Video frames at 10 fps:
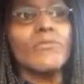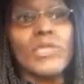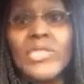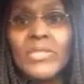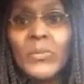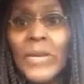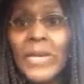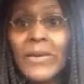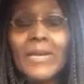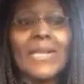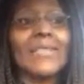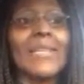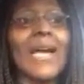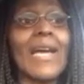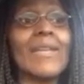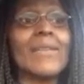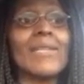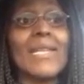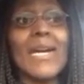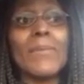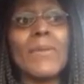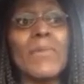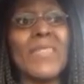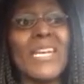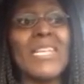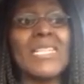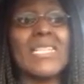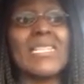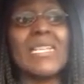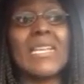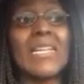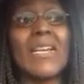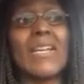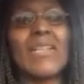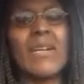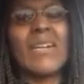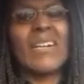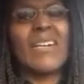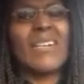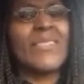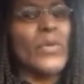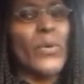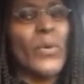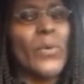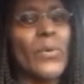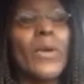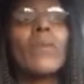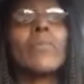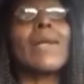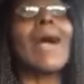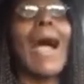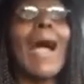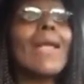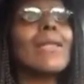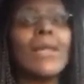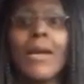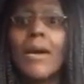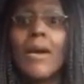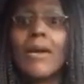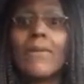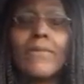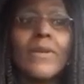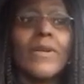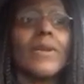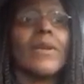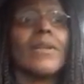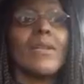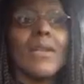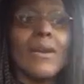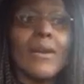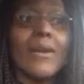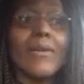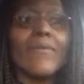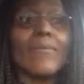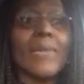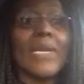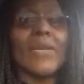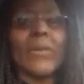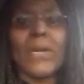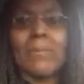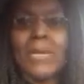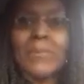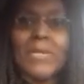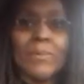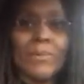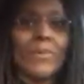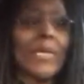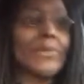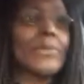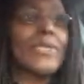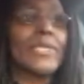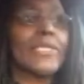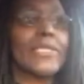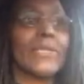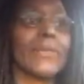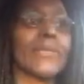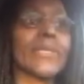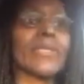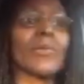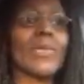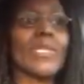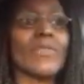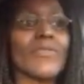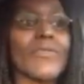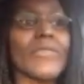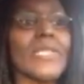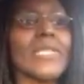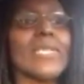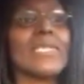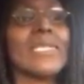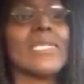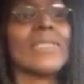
Which is weird because a lot of people think of D.C. and they're like, no. But I love being around my people. I really do. It's a wonderful feeling.